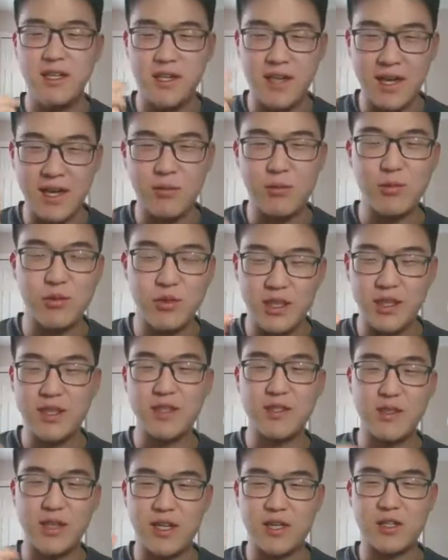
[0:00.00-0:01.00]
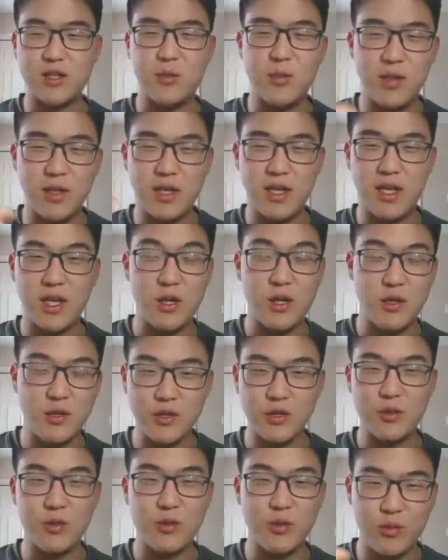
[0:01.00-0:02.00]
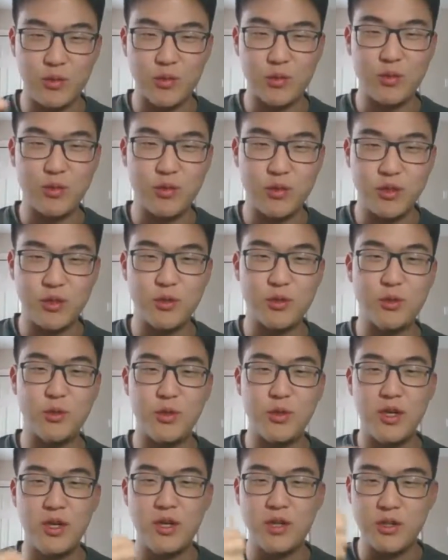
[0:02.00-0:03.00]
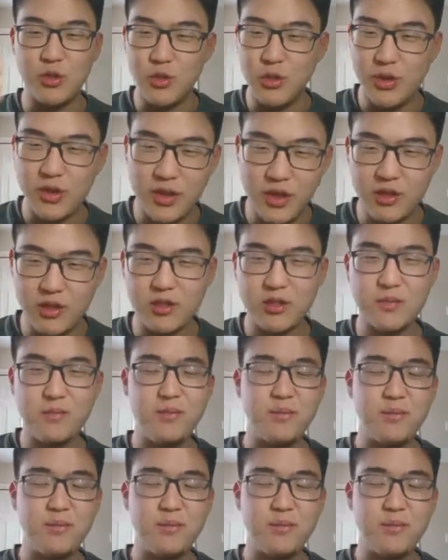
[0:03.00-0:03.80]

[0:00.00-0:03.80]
that routine is actually what carries you through to doing things.